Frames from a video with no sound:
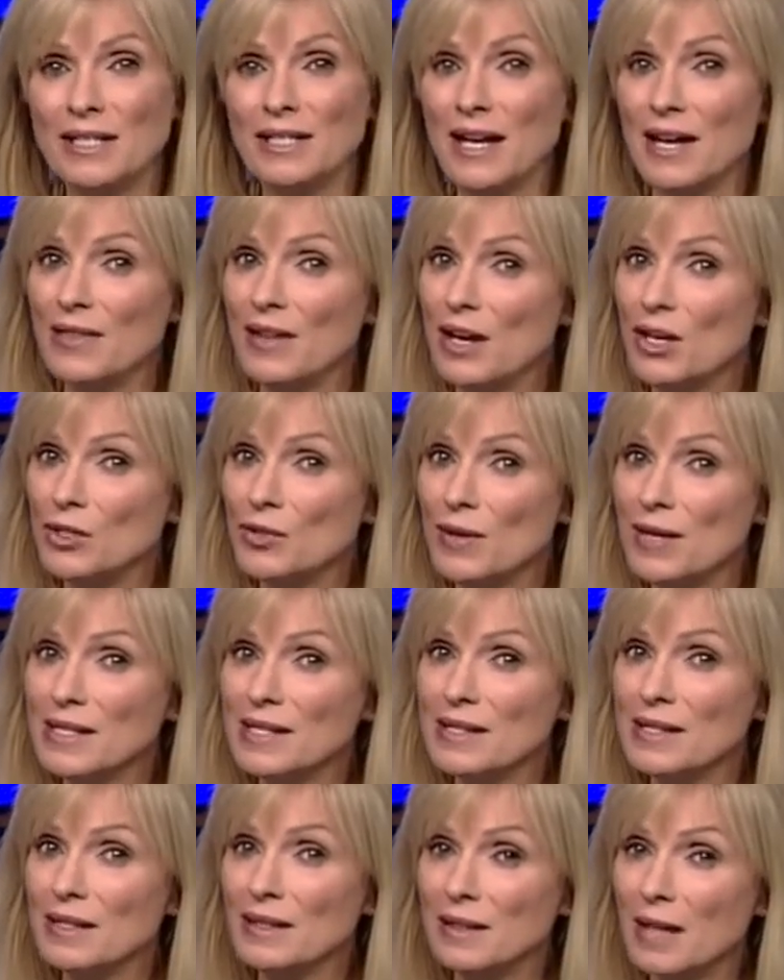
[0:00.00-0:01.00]
Today they
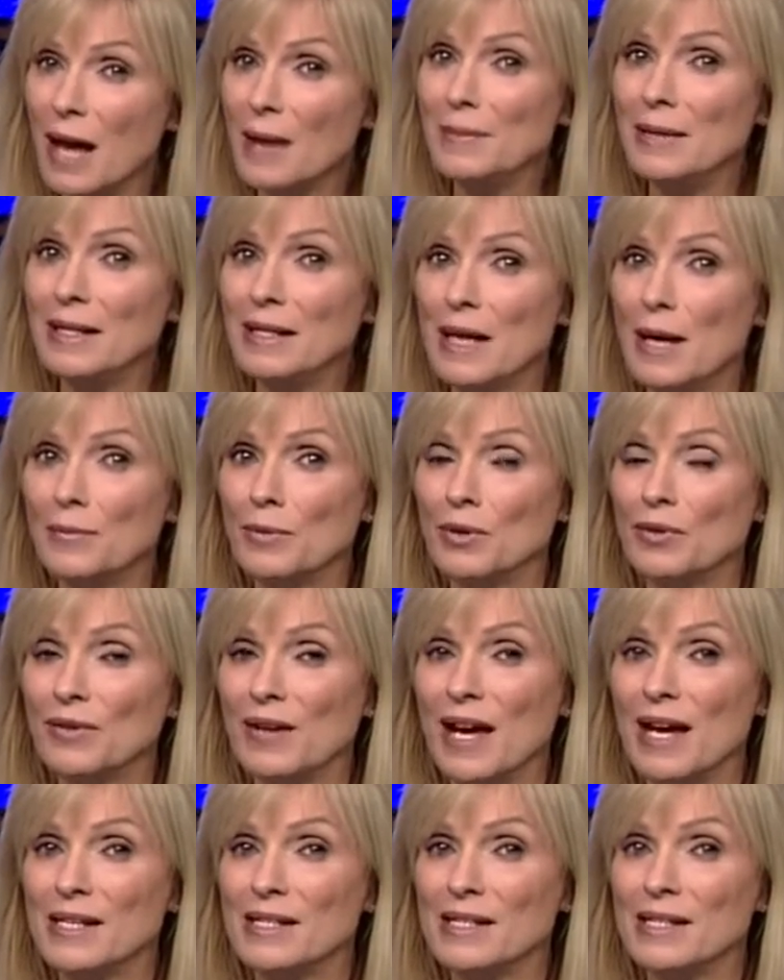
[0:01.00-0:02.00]
addressed the climbing number
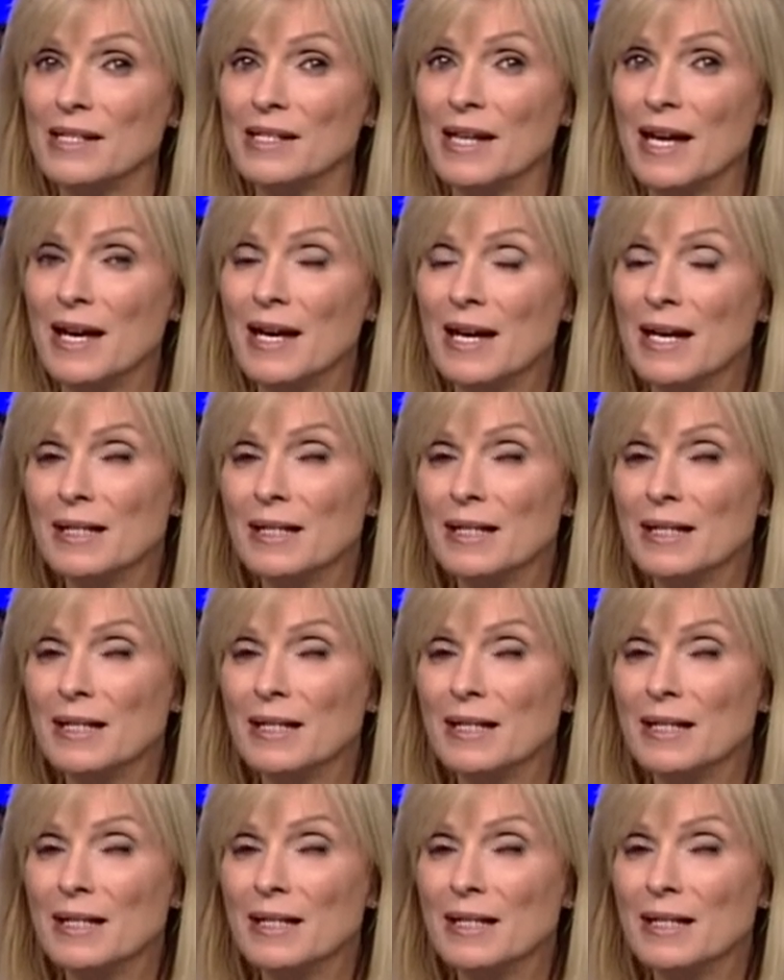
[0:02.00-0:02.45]
of cases.